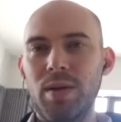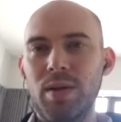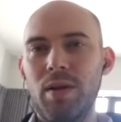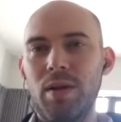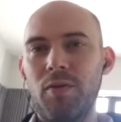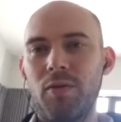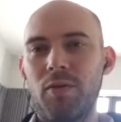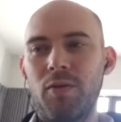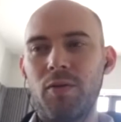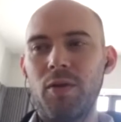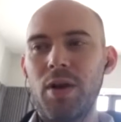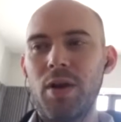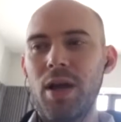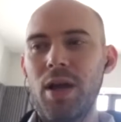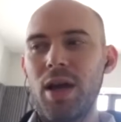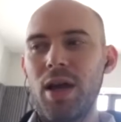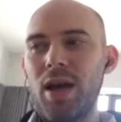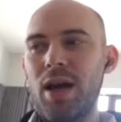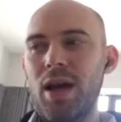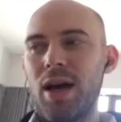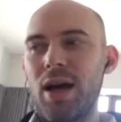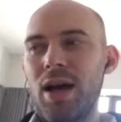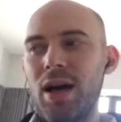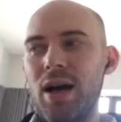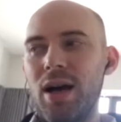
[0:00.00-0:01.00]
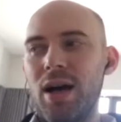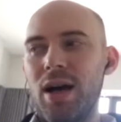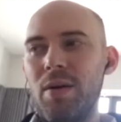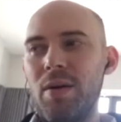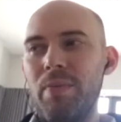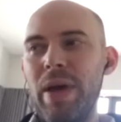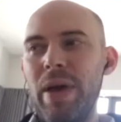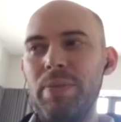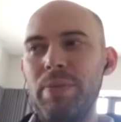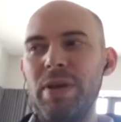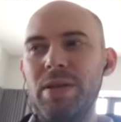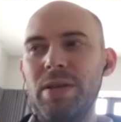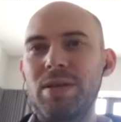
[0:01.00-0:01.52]
And if
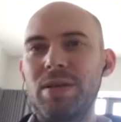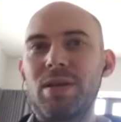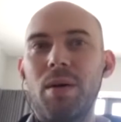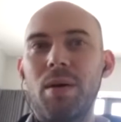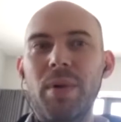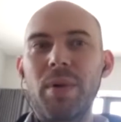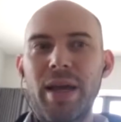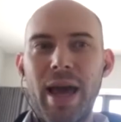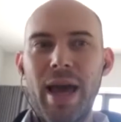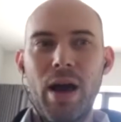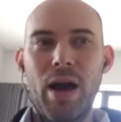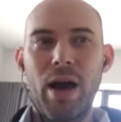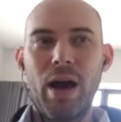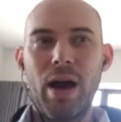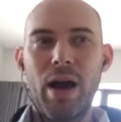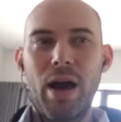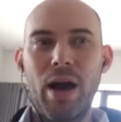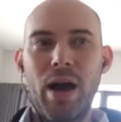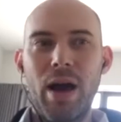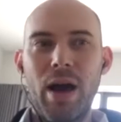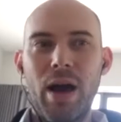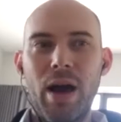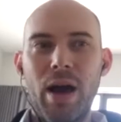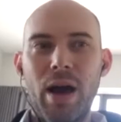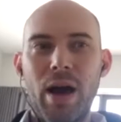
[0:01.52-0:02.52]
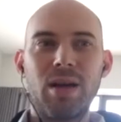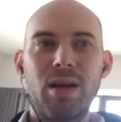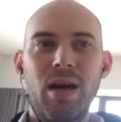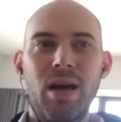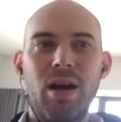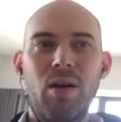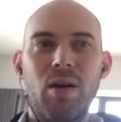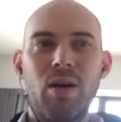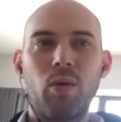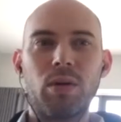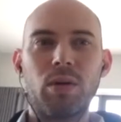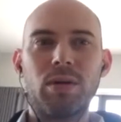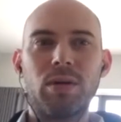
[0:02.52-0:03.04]
maybe some
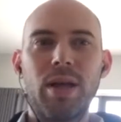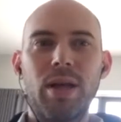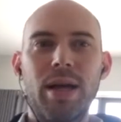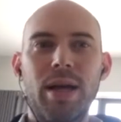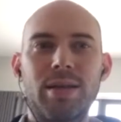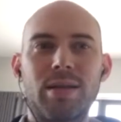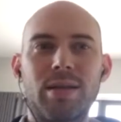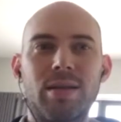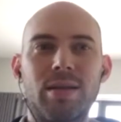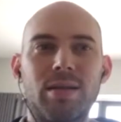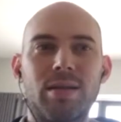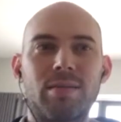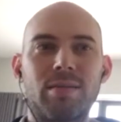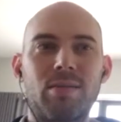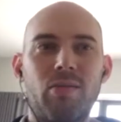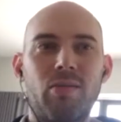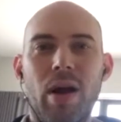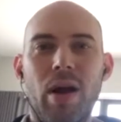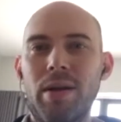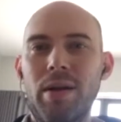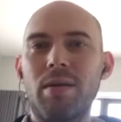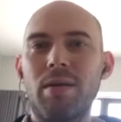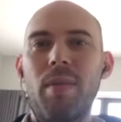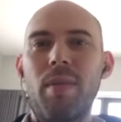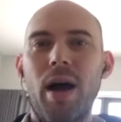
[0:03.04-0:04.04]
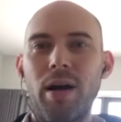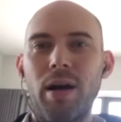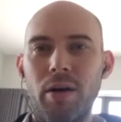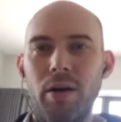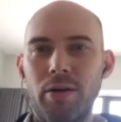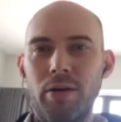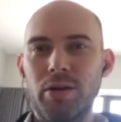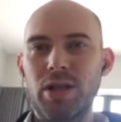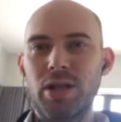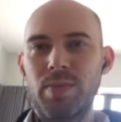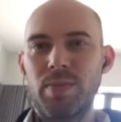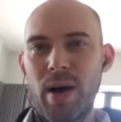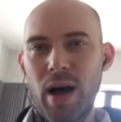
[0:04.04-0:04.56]
accounts were less threatened by
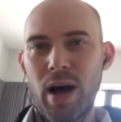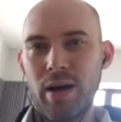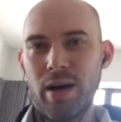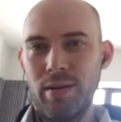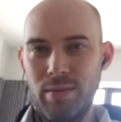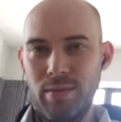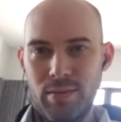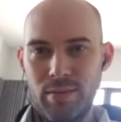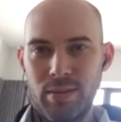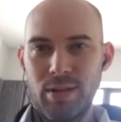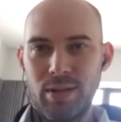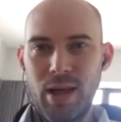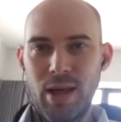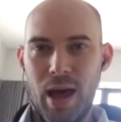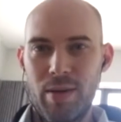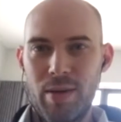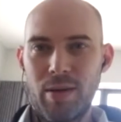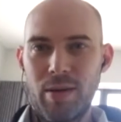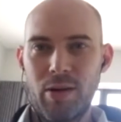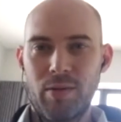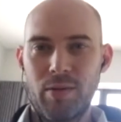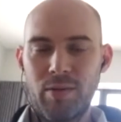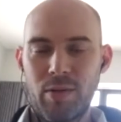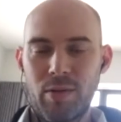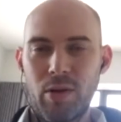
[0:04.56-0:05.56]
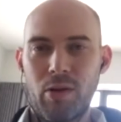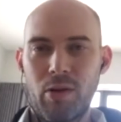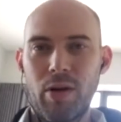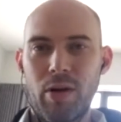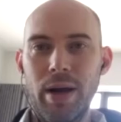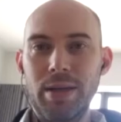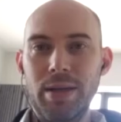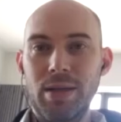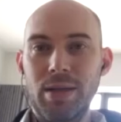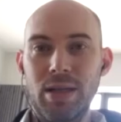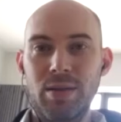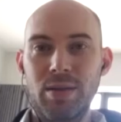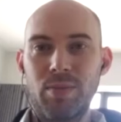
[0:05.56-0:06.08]
others by the
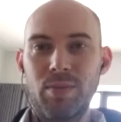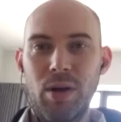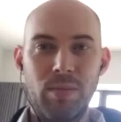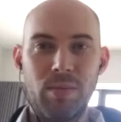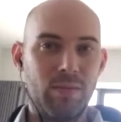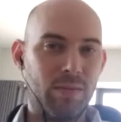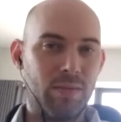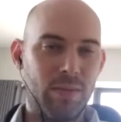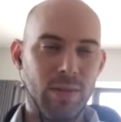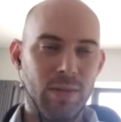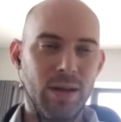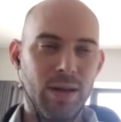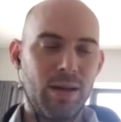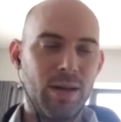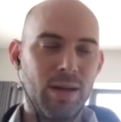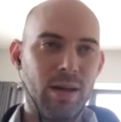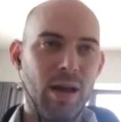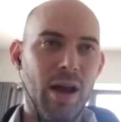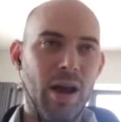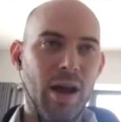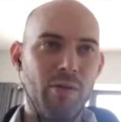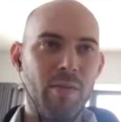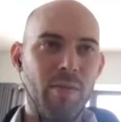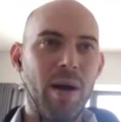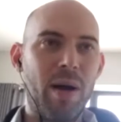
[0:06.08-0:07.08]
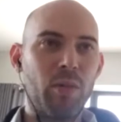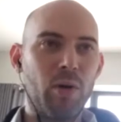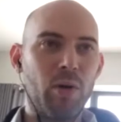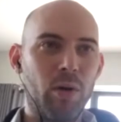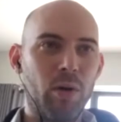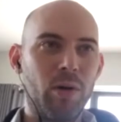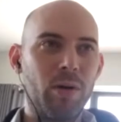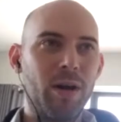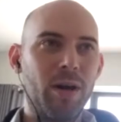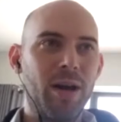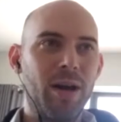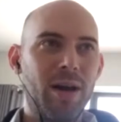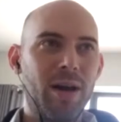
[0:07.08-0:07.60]
crisis. But I remember,